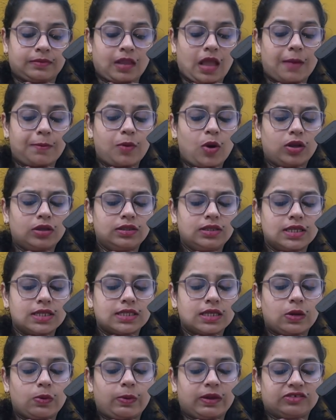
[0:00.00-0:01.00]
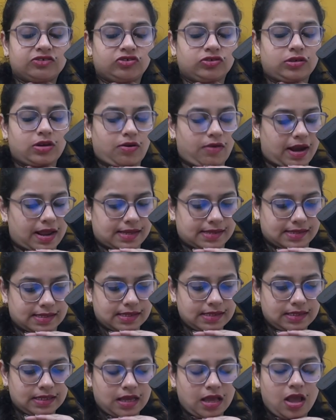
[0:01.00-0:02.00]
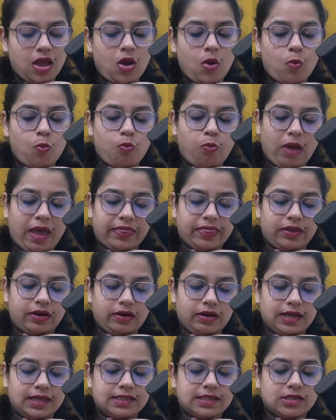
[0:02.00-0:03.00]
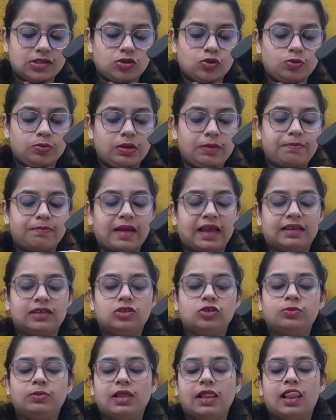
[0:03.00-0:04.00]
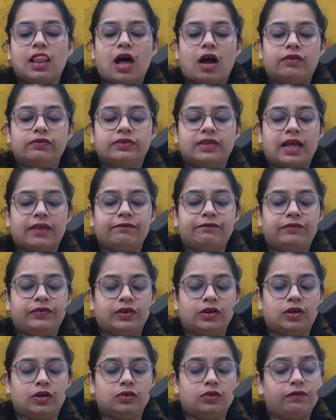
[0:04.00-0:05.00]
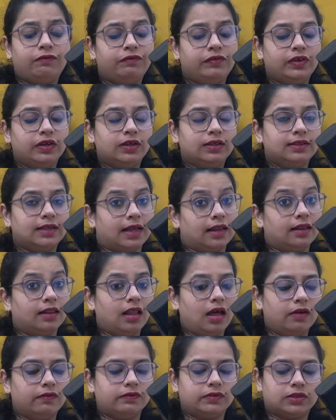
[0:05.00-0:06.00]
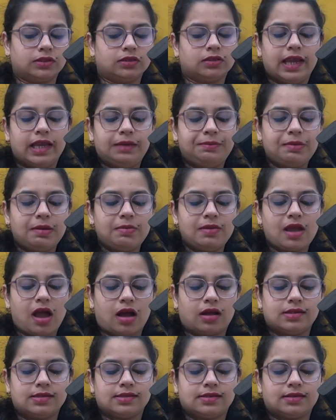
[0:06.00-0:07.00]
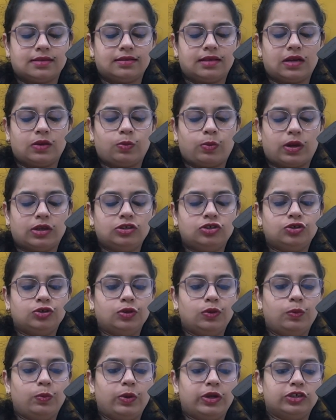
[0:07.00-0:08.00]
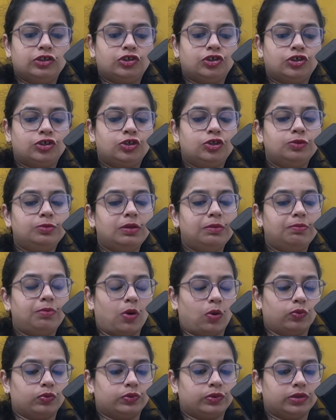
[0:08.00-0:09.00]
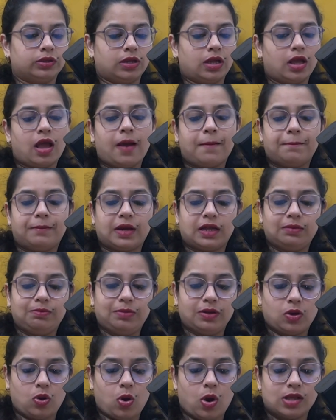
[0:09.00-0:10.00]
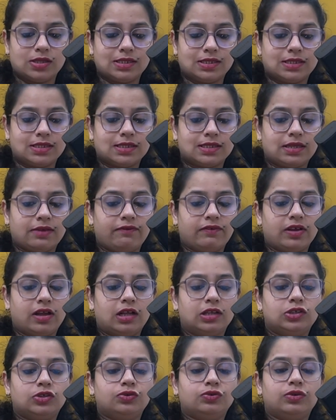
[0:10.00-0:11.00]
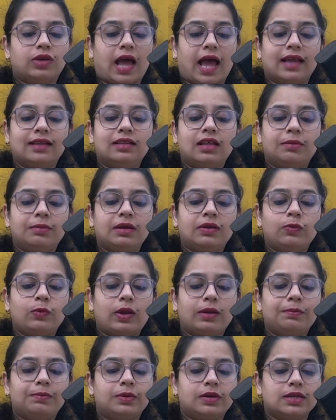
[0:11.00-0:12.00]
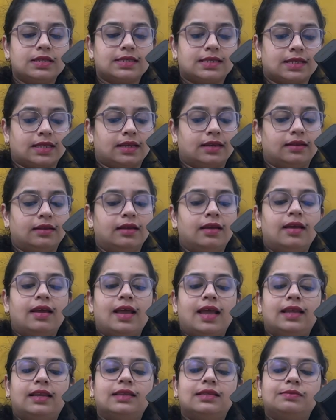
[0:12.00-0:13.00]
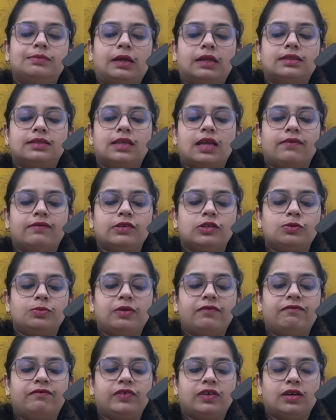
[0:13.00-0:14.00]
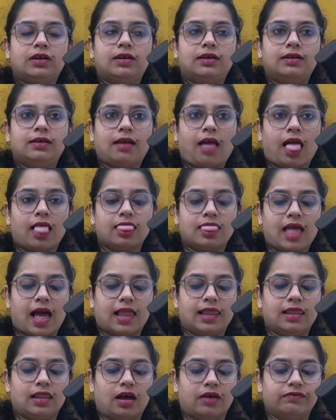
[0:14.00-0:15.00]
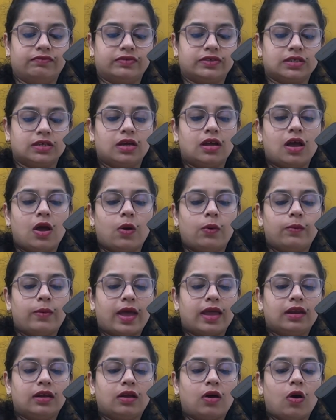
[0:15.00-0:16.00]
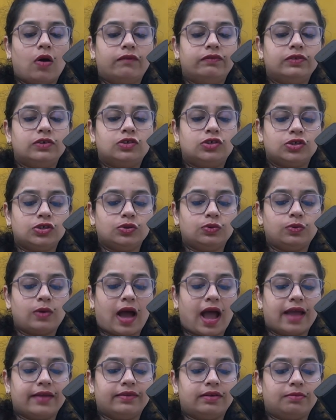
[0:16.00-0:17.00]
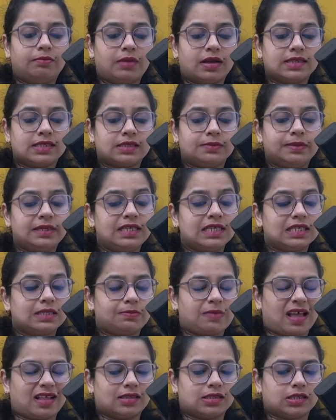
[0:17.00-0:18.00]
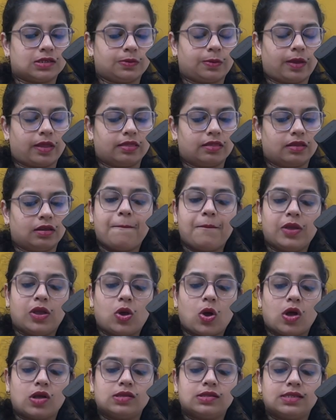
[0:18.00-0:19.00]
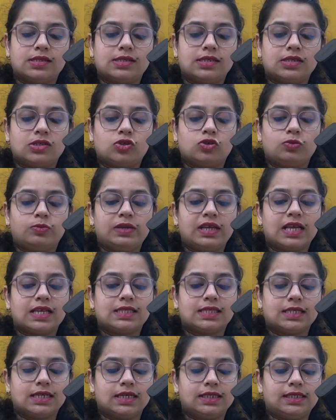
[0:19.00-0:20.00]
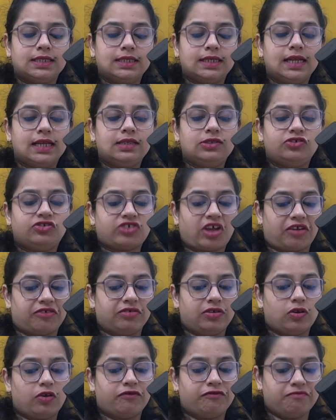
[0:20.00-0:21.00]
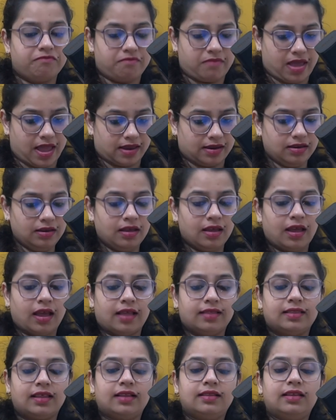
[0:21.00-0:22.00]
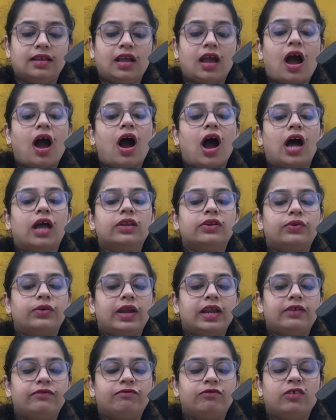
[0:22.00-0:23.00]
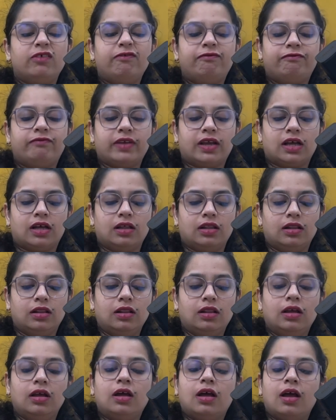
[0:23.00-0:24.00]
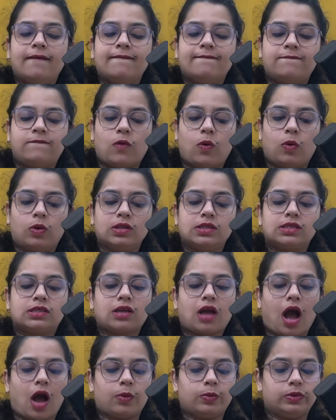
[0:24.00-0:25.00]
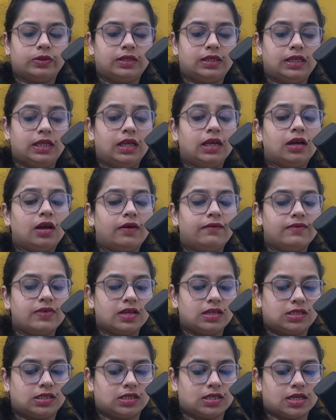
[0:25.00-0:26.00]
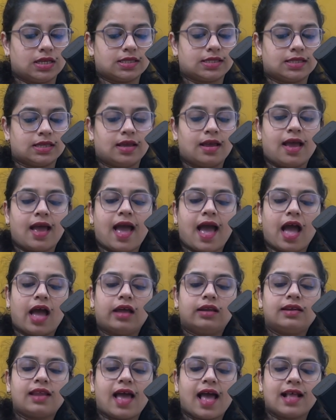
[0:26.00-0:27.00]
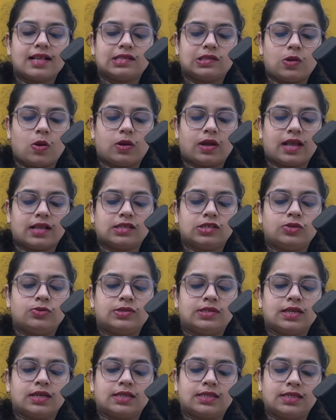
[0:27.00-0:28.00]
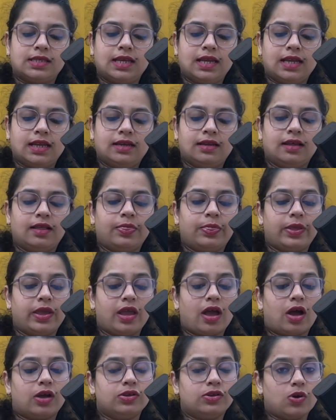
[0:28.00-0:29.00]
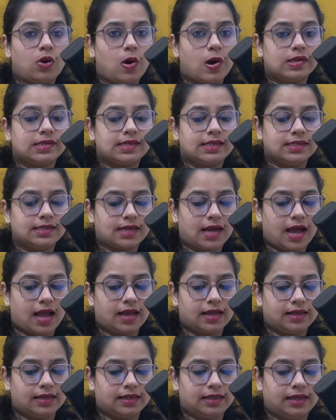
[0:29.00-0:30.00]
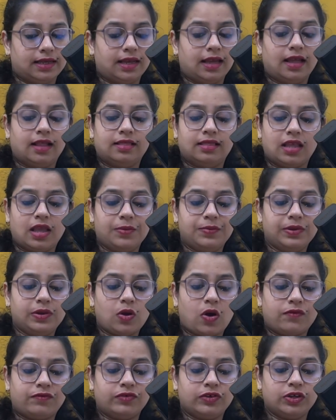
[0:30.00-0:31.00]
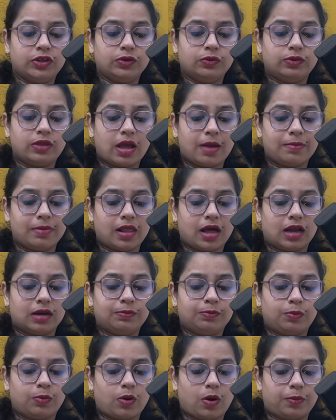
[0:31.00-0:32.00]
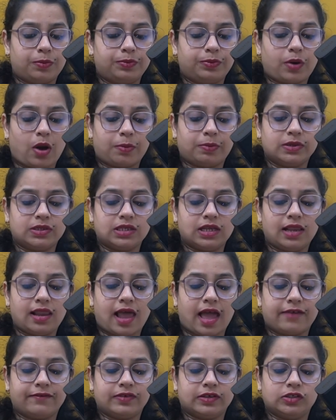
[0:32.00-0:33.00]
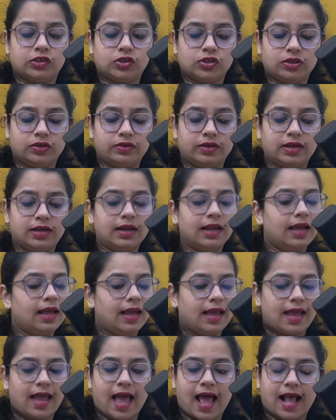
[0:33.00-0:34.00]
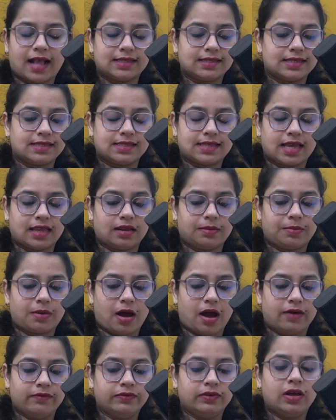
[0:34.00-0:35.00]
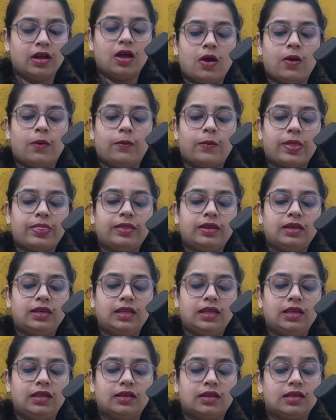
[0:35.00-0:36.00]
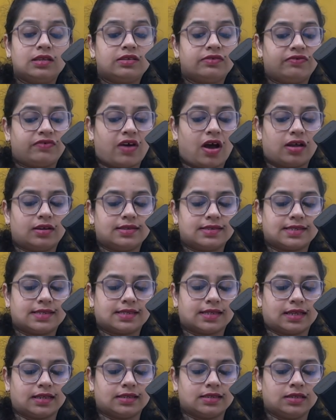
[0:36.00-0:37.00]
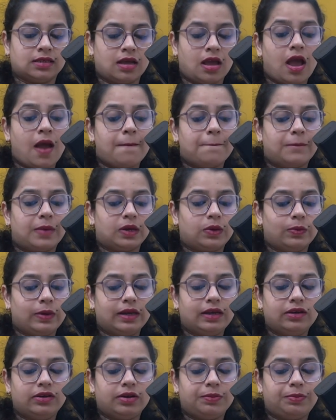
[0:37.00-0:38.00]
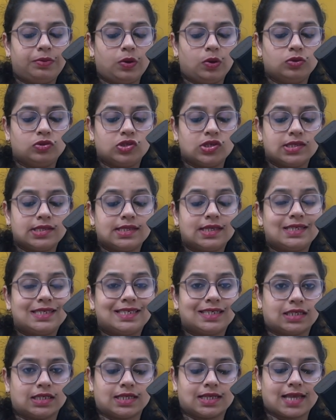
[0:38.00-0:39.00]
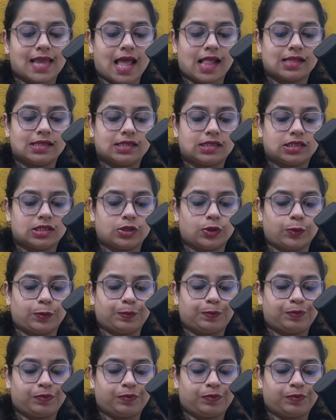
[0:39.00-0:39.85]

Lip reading: Upon this, a question arises whether it is to be better to be loved than feared, or fear than loved. It may be answered that one should wish to be both. But because it is difficult to unite them in one person, it is much safer to be feared than loved, when of the two either must be dispensed with. Because this is to be asserted in general of men, that they are ungrateful, fickle, false, cowardly, covetous, and as long as you succeed, they are yours entirely. They will offer you their blood, property, life, and children, as is said above, when the need is far distant. But when it approaches, they turn against you.